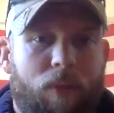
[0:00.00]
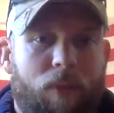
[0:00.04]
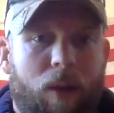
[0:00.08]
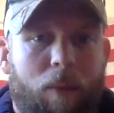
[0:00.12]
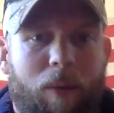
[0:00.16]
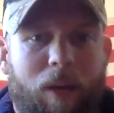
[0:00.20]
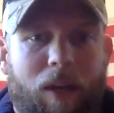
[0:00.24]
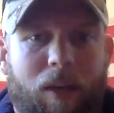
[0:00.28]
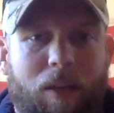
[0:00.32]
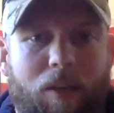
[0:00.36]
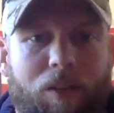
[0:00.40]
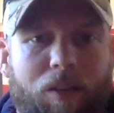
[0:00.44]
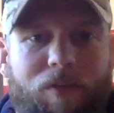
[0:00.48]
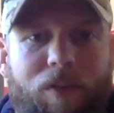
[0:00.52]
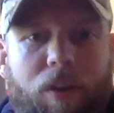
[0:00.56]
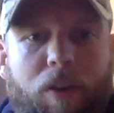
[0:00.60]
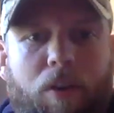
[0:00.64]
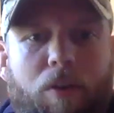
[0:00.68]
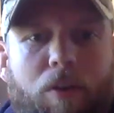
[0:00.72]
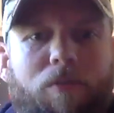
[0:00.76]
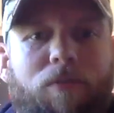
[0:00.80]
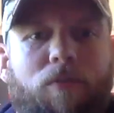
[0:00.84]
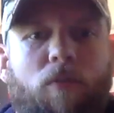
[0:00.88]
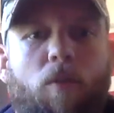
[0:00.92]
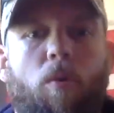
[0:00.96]
I'm making this
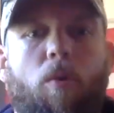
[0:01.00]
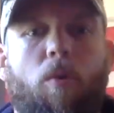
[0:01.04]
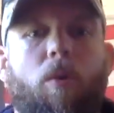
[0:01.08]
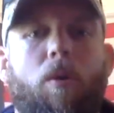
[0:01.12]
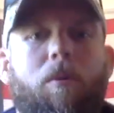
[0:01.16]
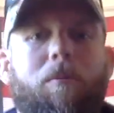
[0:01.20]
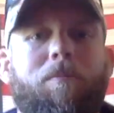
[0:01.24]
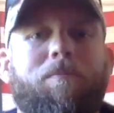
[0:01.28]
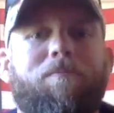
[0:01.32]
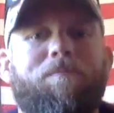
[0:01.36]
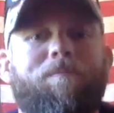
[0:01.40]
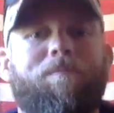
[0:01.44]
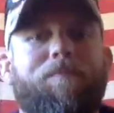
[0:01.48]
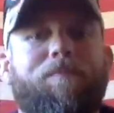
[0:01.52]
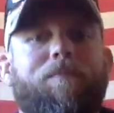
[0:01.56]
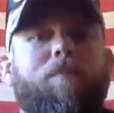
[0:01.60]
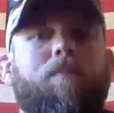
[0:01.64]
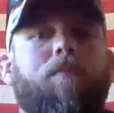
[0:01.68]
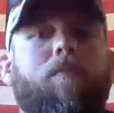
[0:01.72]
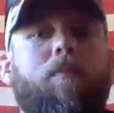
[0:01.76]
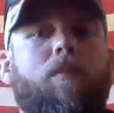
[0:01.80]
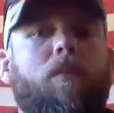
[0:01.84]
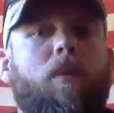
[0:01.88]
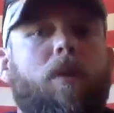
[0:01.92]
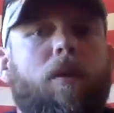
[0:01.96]
video for
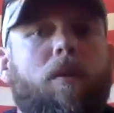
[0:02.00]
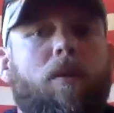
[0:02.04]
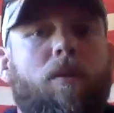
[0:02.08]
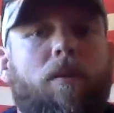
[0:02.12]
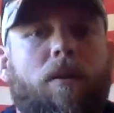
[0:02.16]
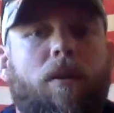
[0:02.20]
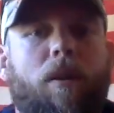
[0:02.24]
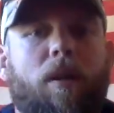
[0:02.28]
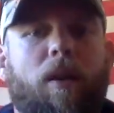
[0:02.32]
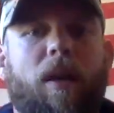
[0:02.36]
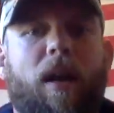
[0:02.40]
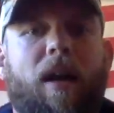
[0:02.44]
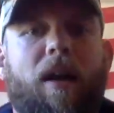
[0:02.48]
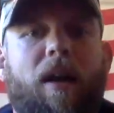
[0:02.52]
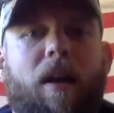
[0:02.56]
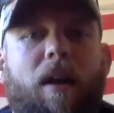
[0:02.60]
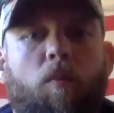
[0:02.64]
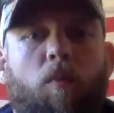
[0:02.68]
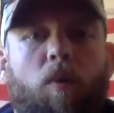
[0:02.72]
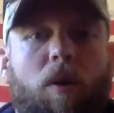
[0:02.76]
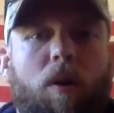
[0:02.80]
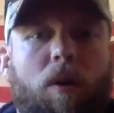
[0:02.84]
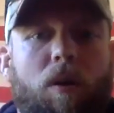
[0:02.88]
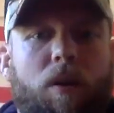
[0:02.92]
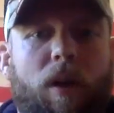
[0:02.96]
a guy named
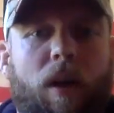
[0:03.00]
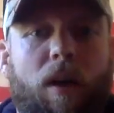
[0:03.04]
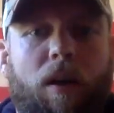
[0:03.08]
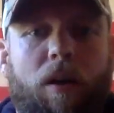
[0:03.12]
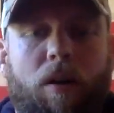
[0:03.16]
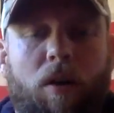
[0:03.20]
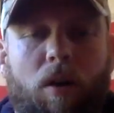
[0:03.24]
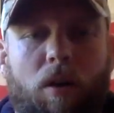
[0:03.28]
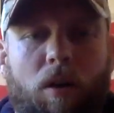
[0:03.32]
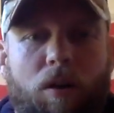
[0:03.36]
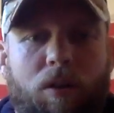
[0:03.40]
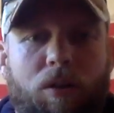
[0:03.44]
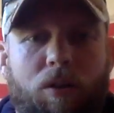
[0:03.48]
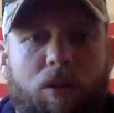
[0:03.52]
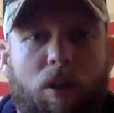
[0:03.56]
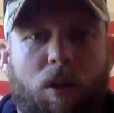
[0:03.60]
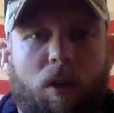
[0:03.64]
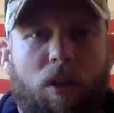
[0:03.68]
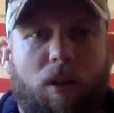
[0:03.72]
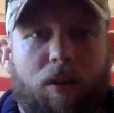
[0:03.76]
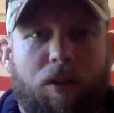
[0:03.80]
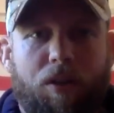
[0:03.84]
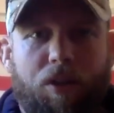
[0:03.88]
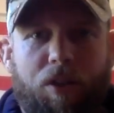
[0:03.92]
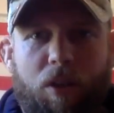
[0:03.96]
Will down in Arkansas.
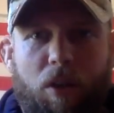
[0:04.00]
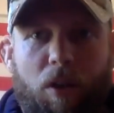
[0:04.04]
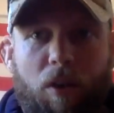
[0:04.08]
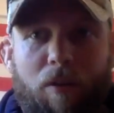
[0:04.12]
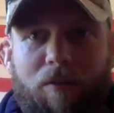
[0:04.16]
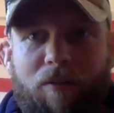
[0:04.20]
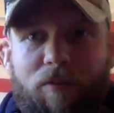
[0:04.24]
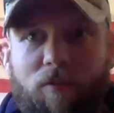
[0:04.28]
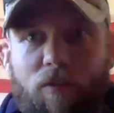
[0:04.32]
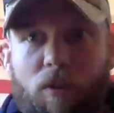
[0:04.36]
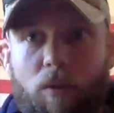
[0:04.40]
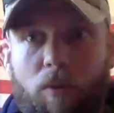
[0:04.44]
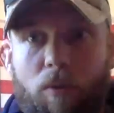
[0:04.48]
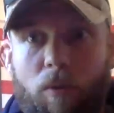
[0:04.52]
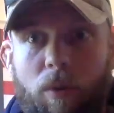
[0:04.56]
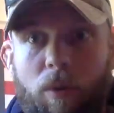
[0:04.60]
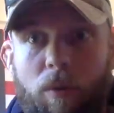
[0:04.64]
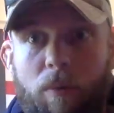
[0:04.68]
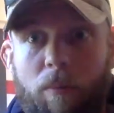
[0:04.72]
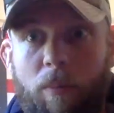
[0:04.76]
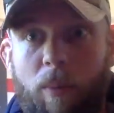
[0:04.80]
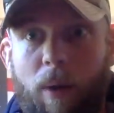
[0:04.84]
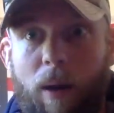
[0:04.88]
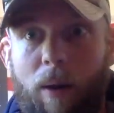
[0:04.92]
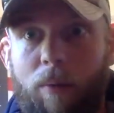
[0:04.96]
I just got off the phone with
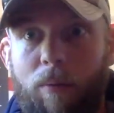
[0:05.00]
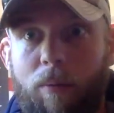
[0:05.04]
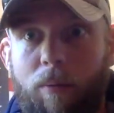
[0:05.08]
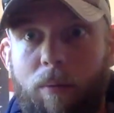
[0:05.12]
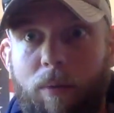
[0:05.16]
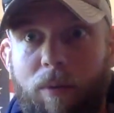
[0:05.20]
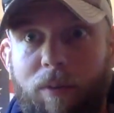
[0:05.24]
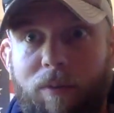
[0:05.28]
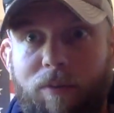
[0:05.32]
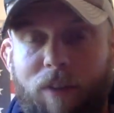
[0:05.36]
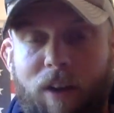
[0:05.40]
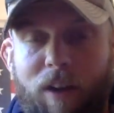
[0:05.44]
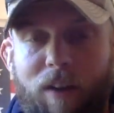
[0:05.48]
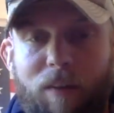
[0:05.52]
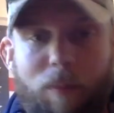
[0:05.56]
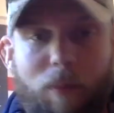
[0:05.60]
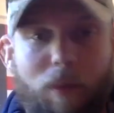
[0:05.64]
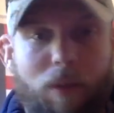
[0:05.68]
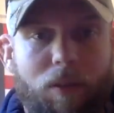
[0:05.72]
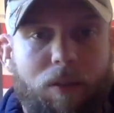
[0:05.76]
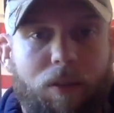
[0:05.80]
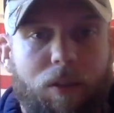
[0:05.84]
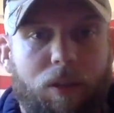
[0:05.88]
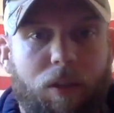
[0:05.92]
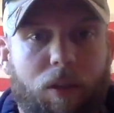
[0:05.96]
him probably 5
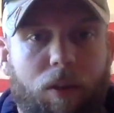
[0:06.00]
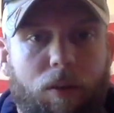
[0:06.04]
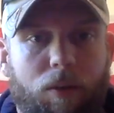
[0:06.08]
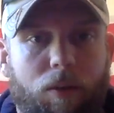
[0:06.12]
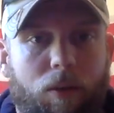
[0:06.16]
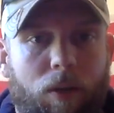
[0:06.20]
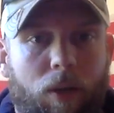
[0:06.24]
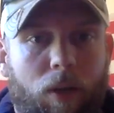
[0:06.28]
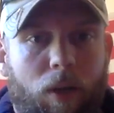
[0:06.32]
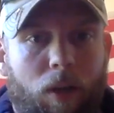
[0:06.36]
minutes ago.